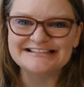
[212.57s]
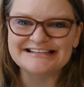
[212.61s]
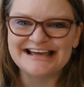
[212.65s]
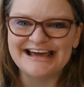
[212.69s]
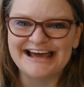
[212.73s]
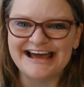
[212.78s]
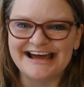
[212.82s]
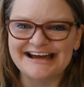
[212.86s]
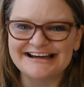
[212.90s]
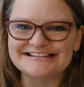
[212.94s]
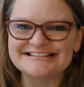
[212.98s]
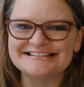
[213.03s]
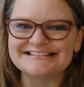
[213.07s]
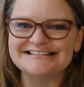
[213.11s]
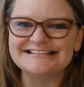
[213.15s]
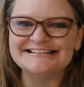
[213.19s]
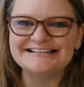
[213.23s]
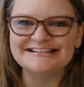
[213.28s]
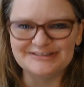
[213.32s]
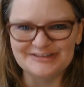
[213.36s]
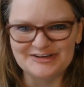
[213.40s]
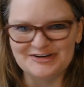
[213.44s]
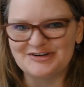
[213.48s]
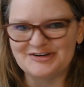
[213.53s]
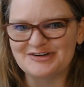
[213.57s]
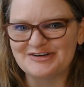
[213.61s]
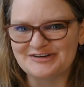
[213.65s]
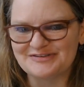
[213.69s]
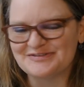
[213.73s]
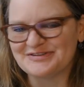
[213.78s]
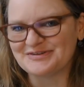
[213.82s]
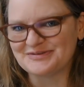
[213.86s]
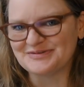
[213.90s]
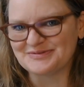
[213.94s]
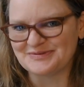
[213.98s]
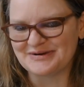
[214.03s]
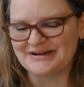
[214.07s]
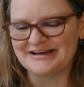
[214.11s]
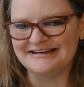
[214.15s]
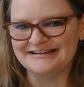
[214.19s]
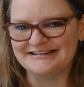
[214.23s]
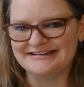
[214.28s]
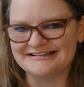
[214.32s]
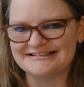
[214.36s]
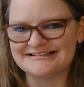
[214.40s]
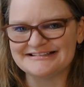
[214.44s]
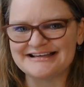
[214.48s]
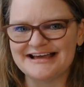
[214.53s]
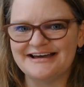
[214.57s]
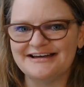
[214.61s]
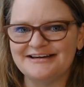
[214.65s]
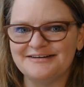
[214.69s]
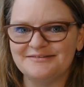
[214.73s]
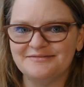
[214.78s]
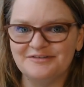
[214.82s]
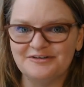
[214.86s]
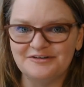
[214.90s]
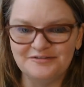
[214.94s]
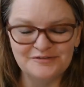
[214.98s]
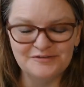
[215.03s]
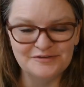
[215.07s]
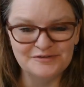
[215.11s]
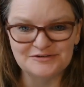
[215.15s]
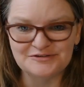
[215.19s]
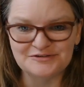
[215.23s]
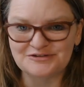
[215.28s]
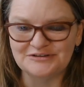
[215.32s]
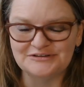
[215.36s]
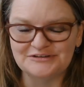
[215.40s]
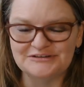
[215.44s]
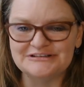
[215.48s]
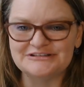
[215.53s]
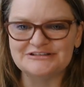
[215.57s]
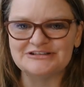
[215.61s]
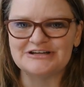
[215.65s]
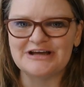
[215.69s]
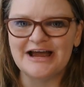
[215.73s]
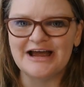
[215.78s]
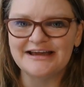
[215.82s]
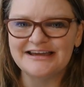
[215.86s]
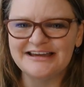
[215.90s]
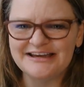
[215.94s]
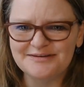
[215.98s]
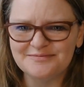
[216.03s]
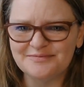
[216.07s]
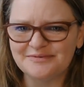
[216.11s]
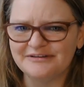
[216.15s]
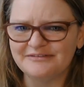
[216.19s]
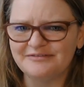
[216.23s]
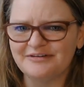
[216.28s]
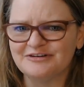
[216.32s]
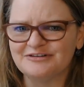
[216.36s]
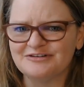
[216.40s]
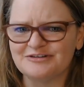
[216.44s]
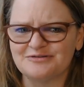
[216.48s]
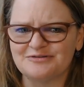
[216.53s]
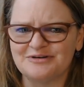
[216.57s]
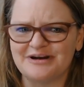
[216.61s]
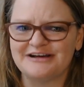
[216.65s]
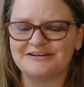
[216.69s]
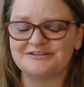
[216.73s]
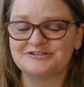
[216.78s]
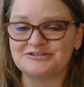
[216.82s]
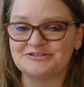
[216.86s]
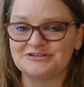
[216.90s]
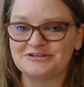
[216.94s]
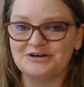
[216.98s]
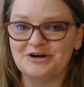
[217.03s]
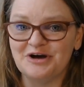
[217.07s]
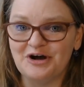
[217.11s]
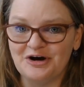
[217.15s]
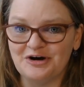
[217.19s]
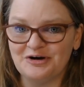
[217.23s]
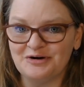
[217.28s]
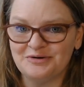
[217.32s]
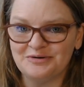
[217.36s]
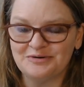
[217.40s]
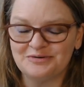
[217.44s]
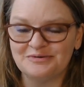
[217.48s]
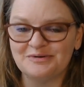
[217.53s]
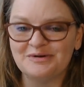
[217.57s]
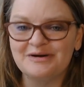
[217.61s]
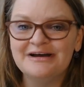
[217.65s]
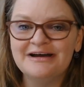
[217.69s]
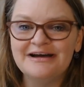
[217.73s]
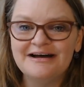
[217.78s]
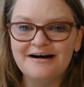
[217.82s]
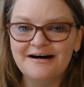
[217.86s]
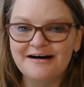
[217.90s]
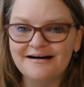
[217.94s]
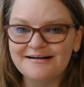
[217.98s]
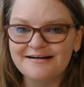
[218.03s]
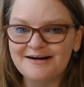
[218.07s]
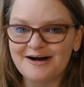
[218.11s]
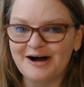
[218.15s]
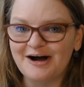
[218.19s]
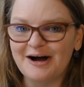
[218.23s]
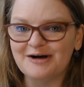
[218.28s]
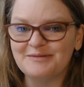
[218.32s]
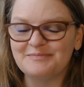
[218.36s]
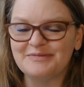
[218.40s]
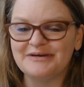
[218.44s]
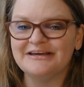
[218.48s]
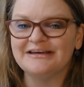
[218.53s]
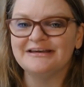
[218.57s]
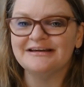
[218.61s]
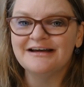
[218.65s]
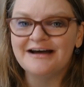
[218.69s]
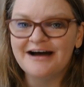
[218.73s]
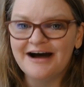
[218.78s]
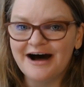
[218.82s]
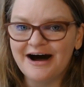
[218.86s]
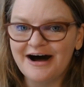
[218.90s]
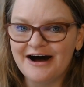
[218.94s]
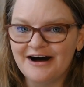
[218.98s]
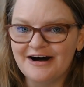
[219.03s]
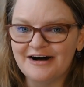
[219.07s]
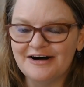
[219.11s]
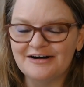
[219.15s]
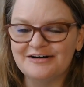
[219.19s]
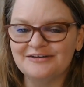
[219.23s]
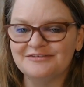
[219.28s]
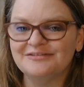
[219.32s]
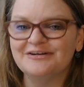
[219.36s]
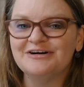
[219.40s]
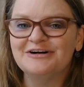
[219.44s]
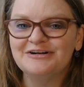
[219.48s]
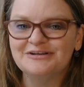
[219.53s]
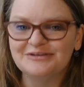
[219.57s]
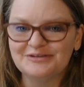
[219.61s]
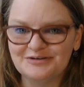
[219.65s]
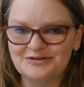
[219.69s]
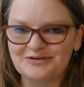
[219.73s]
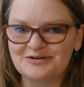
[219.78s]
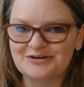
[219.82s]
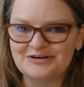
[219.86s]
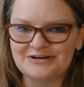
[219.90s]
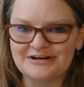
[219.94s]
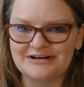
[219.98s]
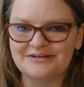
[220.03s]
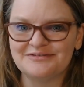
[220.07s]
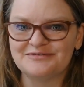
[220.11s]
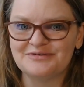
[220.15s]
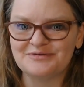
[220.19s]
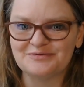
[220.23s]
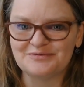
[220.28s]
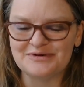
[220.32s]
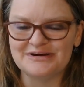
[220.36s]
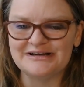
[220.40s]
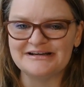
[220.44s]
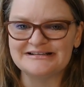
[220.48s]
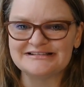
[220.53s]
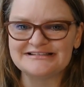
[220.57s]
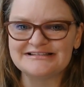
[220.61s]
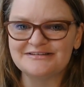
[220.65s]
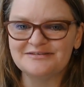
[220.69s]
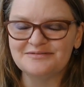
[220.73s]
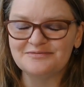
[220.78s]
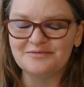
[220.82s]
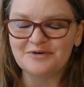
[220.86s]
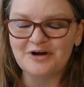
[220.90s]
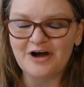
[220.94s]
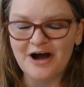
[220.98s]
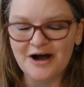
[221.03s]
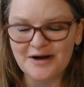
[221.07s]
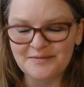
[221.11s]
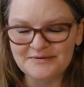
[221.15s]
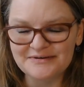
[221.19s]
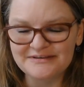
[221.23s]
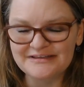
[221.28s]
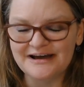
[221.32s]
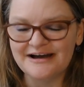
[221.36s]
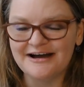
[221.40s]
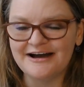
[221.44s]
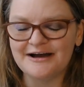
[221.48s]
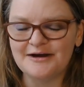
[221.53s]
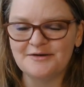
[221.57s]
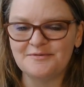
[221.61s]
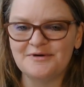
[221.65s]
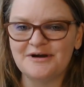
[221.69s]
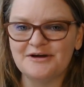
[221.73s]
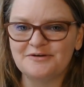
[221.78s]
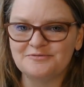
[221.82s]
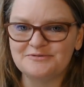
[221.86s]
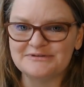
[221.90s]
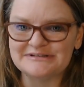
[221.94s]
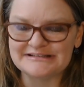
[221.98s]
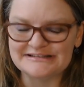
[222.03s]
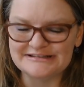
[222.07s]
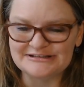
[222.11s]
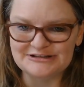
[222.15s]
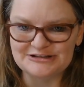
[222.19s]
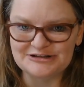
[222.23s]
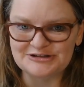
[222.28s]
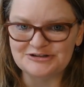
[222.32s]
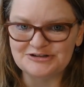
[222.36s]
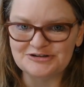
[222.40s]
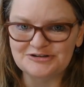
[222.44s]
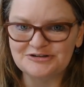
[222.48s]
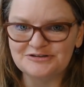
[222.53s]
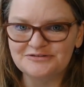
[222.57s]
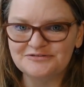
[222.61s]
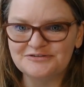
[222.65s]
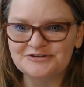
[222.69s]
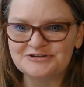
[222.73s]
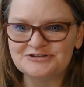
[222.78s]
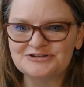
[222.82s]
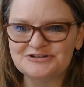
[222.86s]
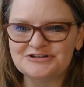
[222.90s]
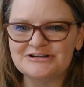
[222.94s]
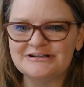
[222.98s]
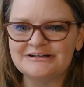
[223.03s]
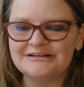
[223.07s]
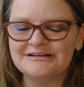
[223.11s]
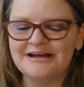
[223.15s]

actually Lord of the Rings and um, the full trilogy. I can't believe I don't actually own a copy of Lord of the Rings. The copy that I read was a digital version.